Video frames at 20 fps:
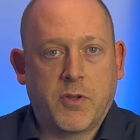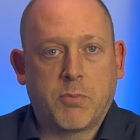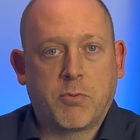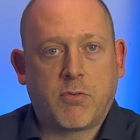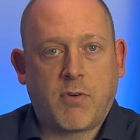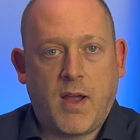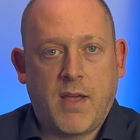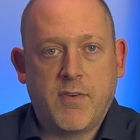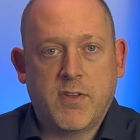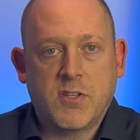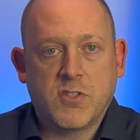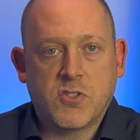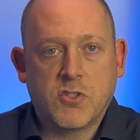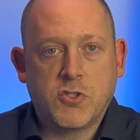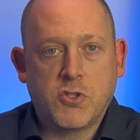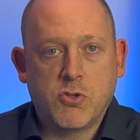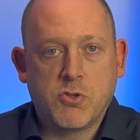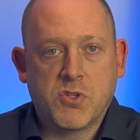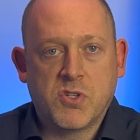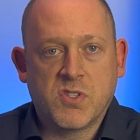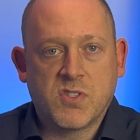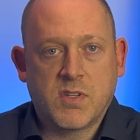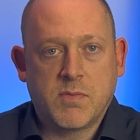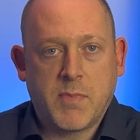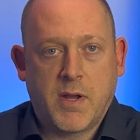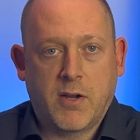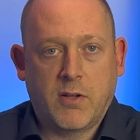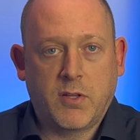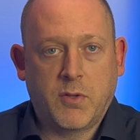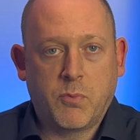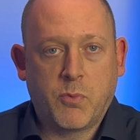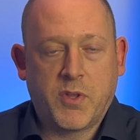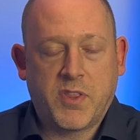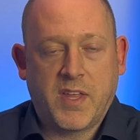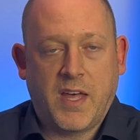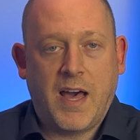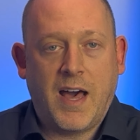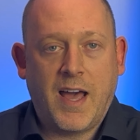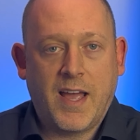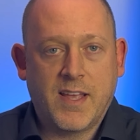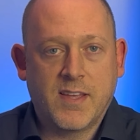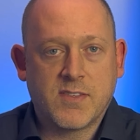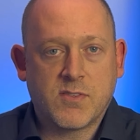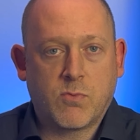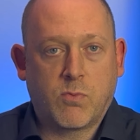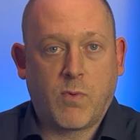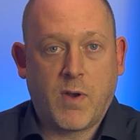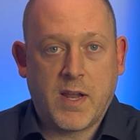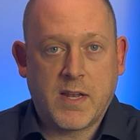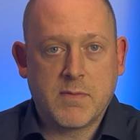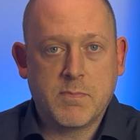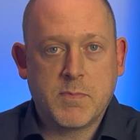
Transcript: private institutions in Maryland with the highest rank